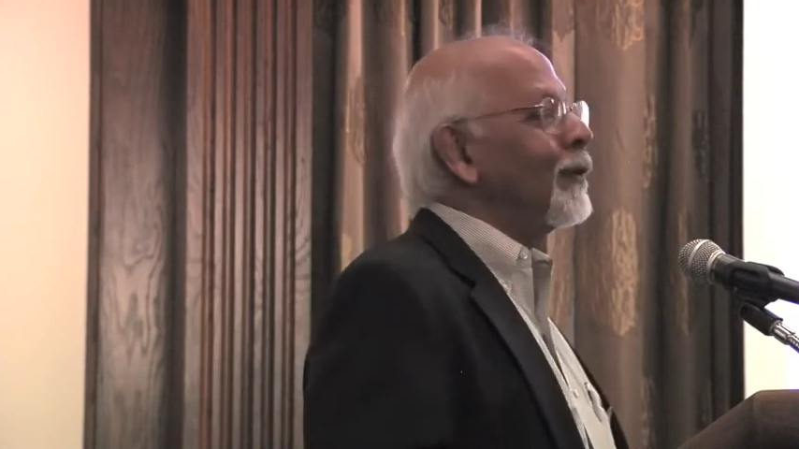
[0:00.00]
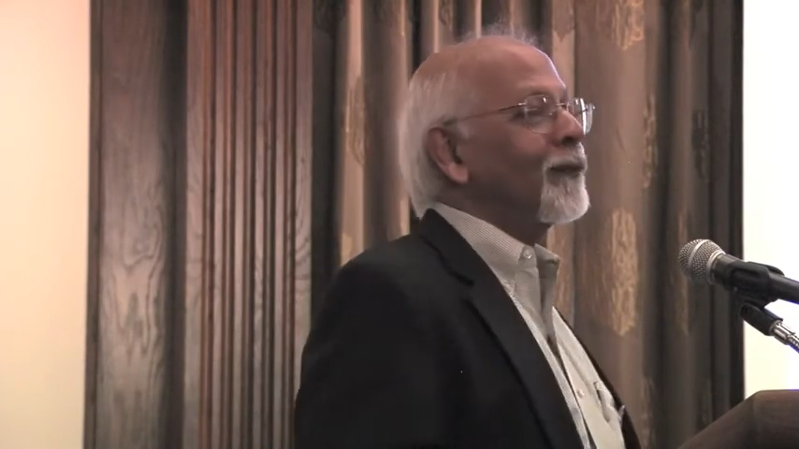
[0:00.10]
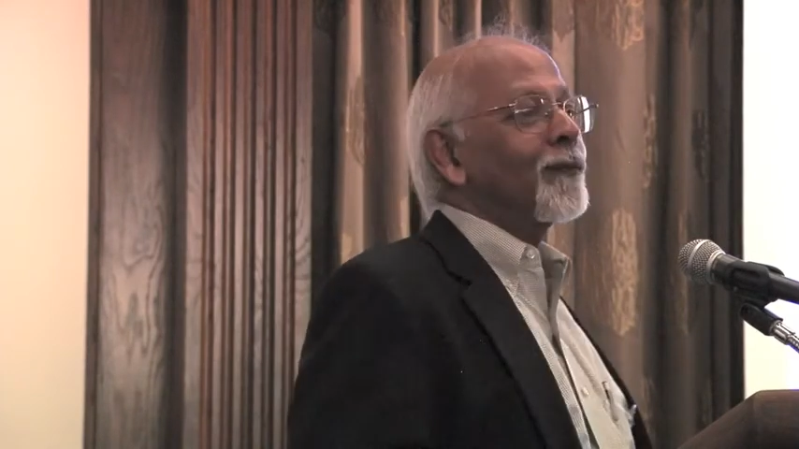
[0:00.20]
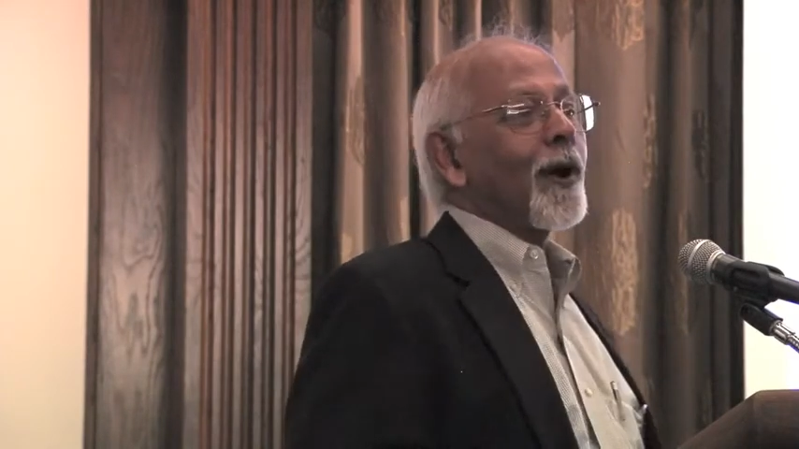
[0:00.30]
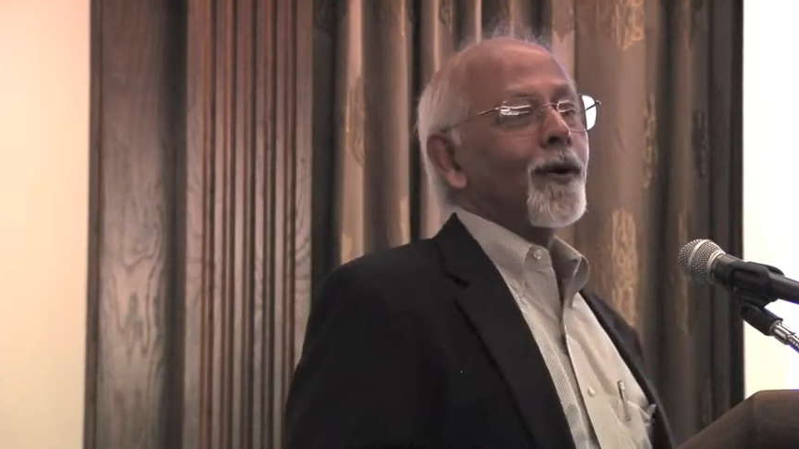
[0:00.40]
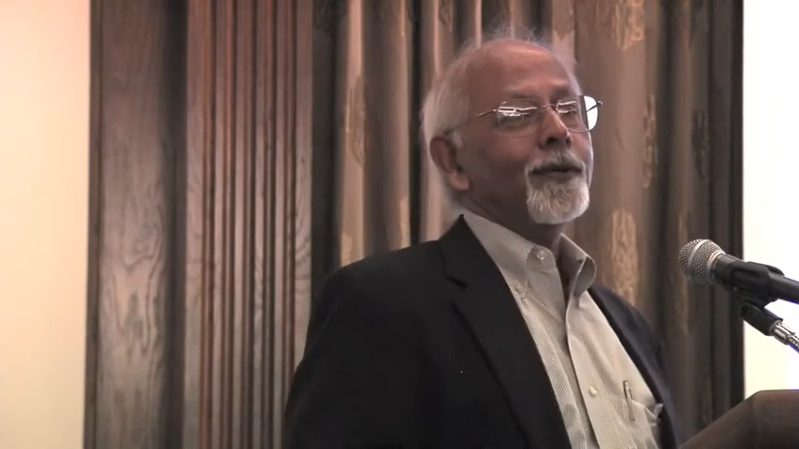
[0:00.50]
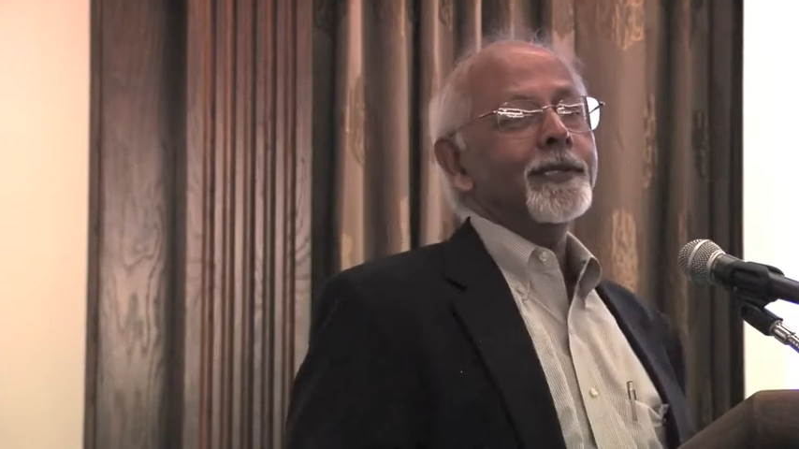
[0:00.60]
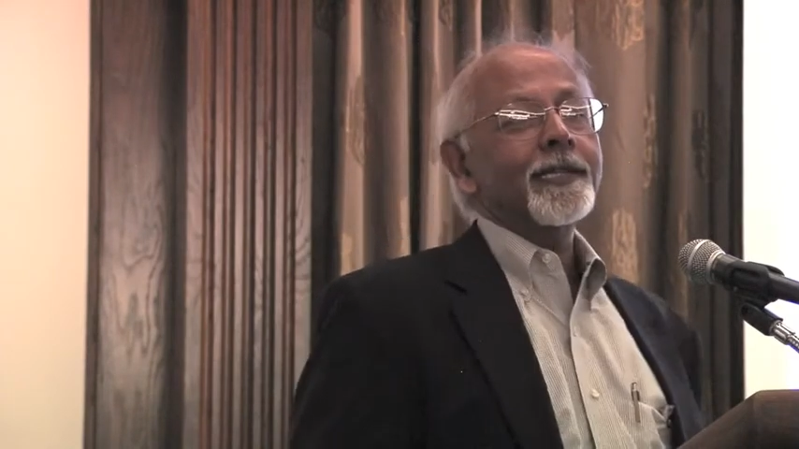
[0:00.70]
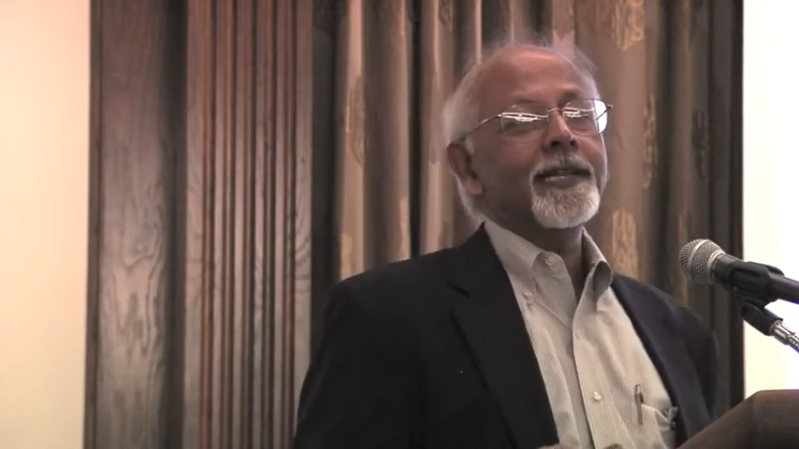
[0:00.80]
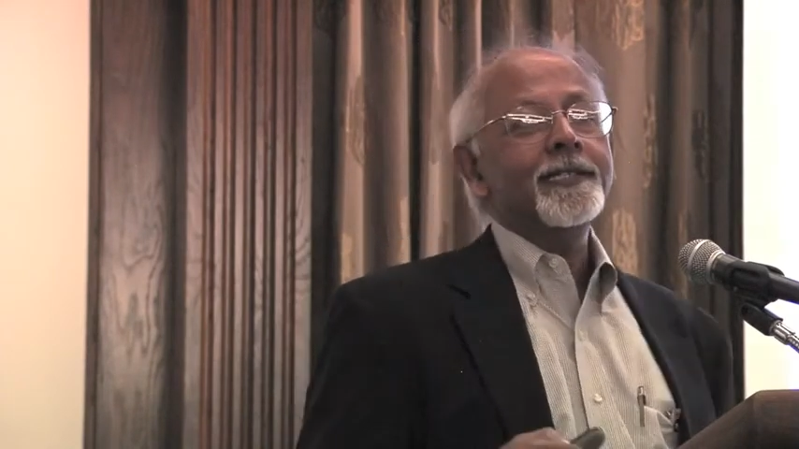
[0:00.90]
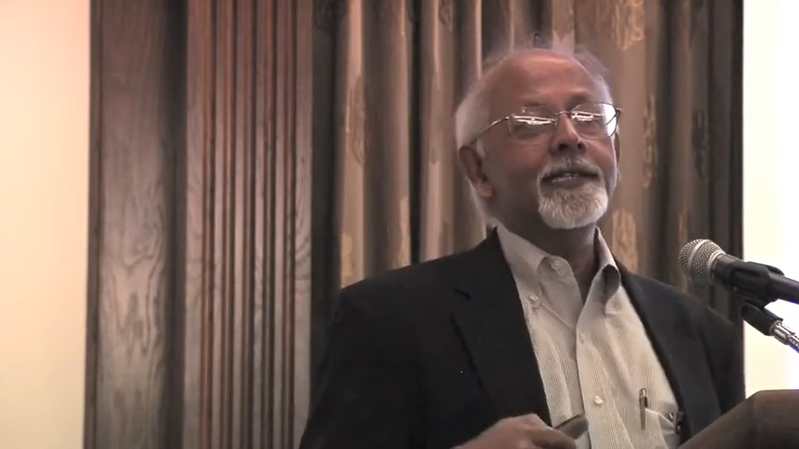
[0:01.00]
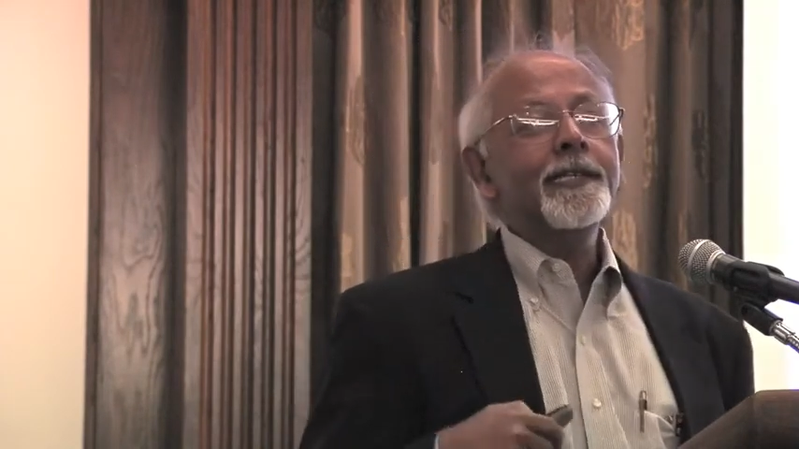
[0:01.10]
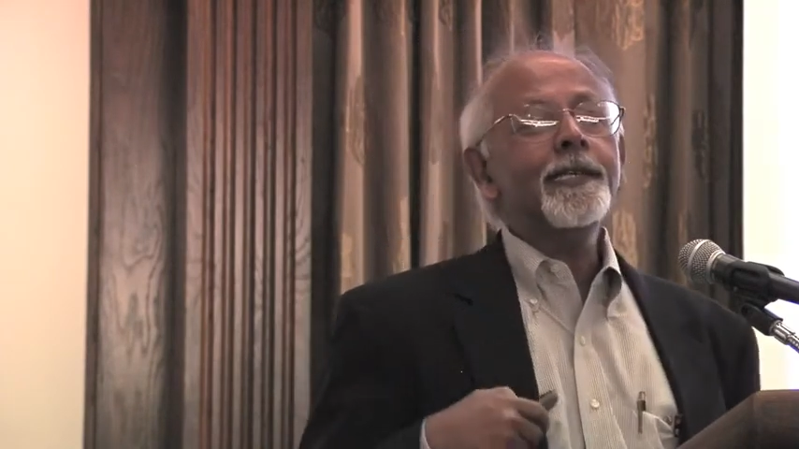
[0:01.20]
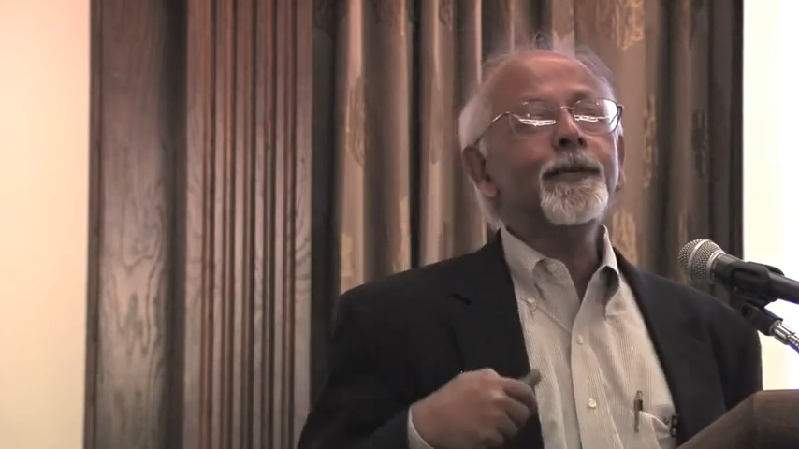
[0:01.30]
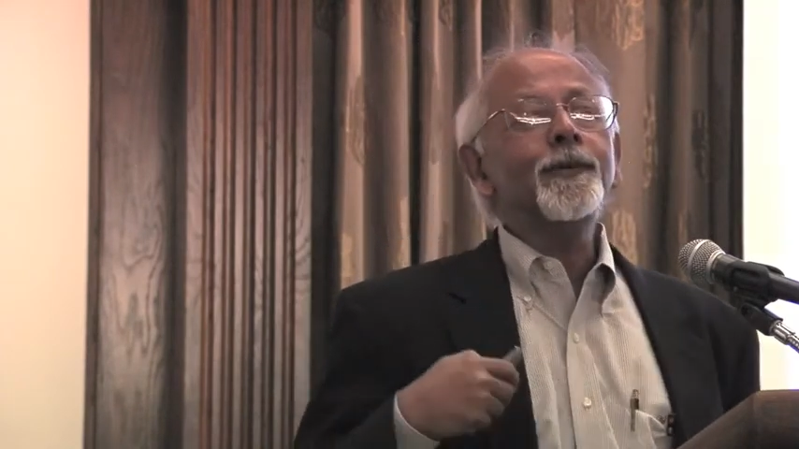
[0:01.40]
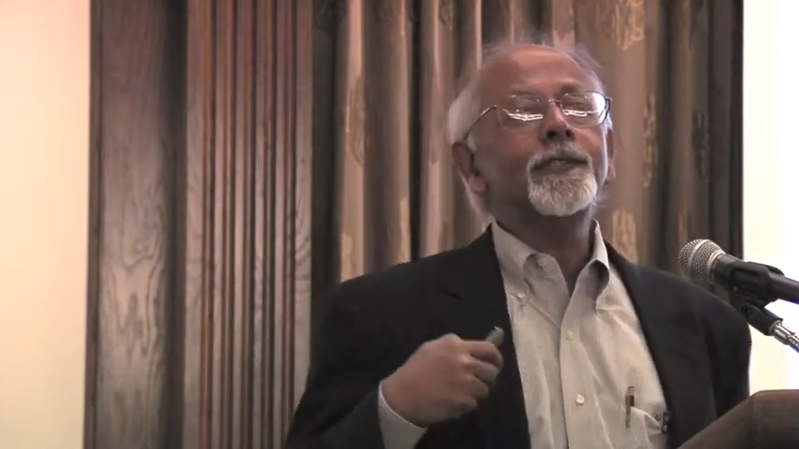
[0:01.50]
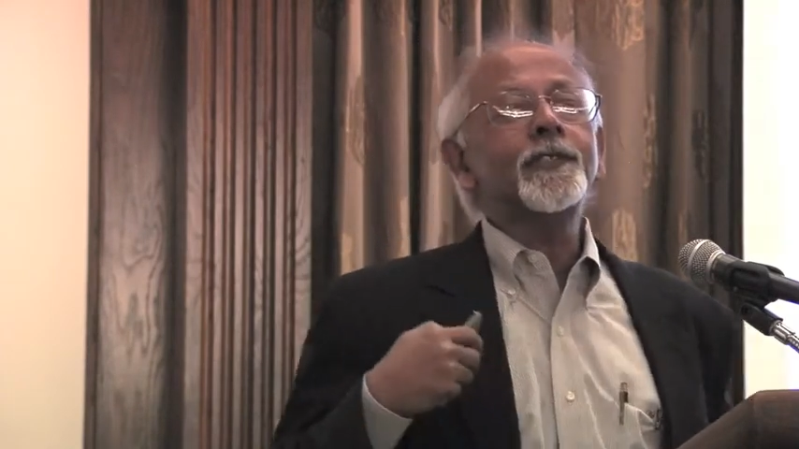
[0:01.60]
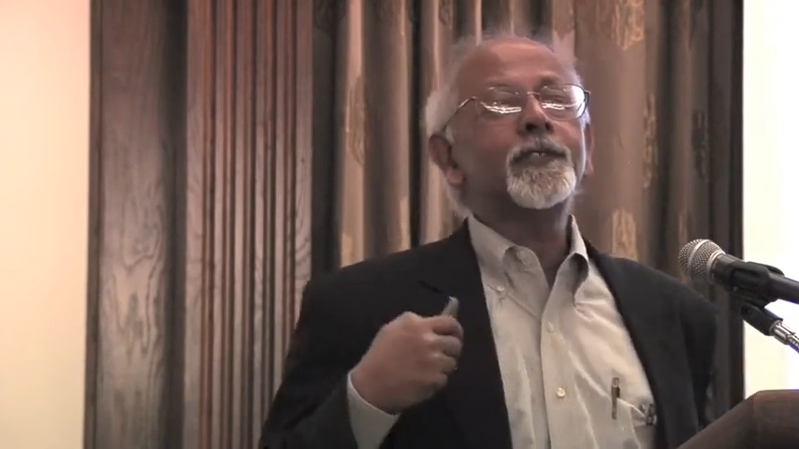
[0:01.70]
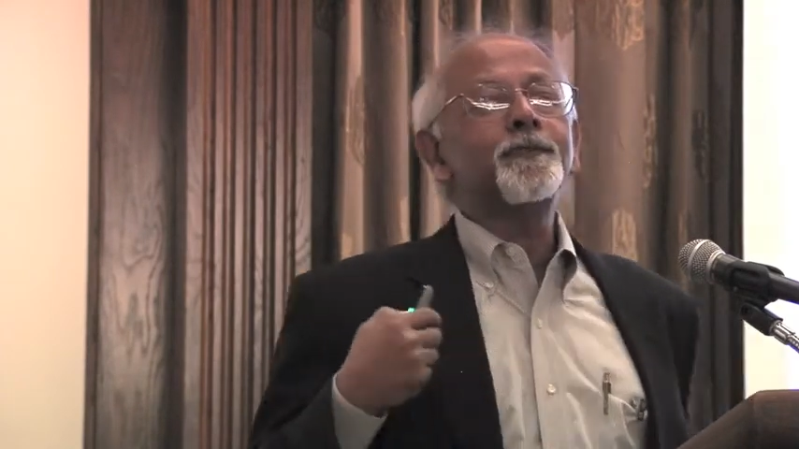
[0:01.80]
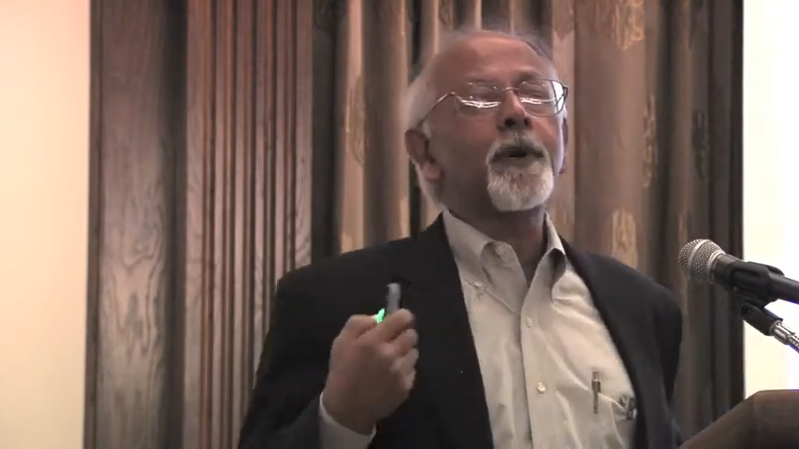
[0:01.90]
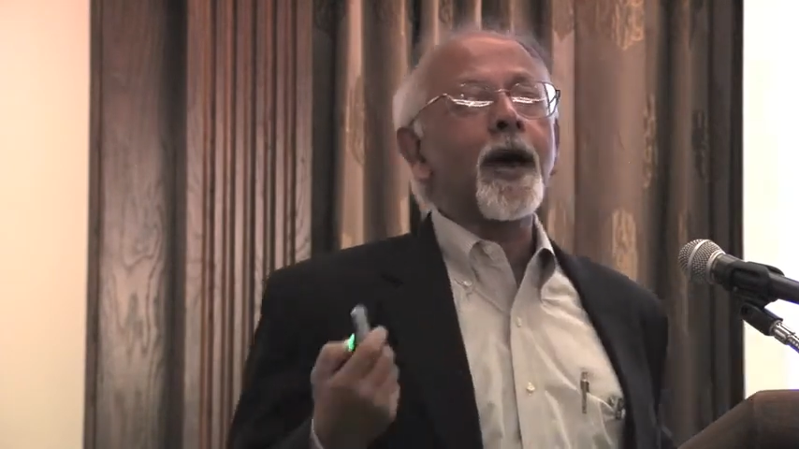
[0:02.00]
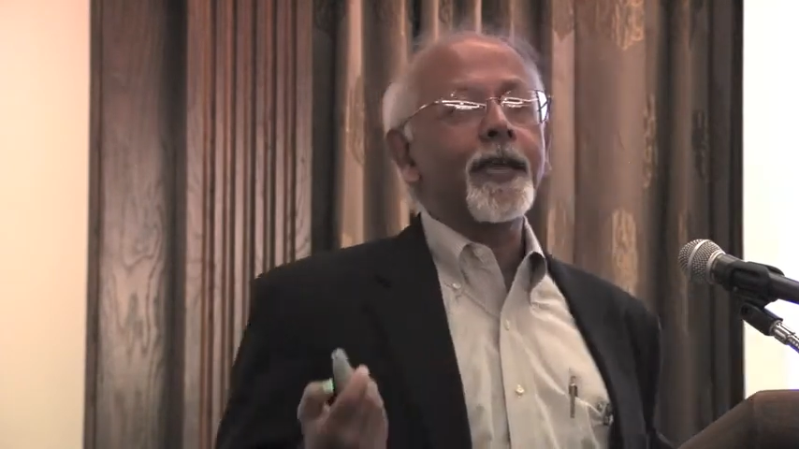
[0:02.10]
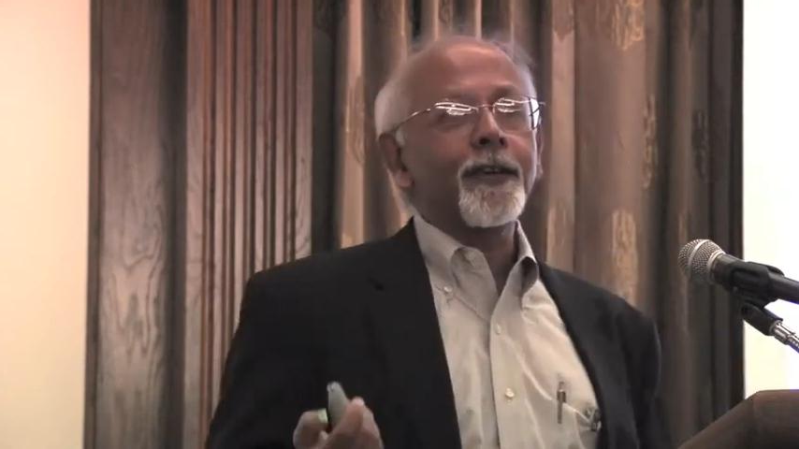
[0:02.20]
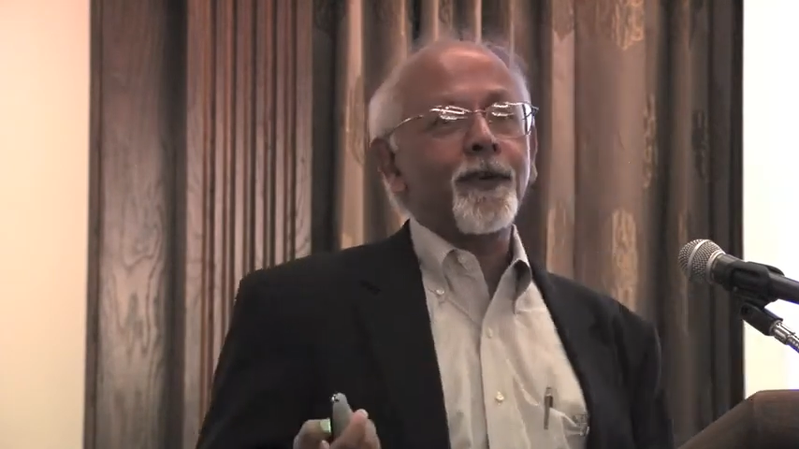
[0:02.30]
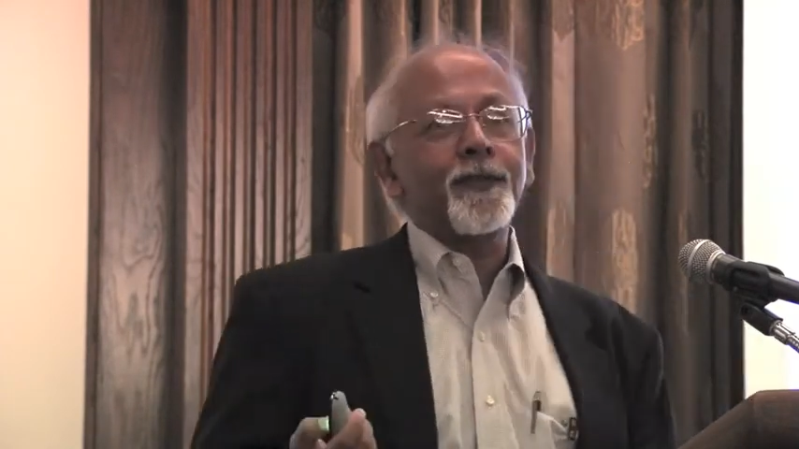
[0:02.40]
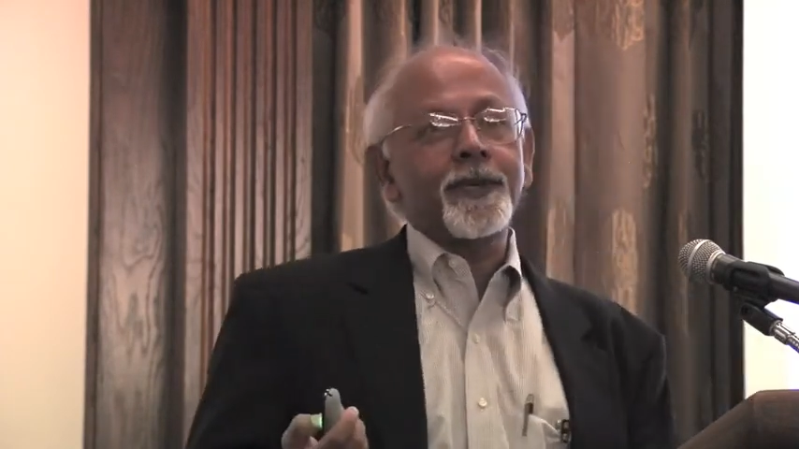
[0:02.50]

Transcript: Louis found that there's a huge spike of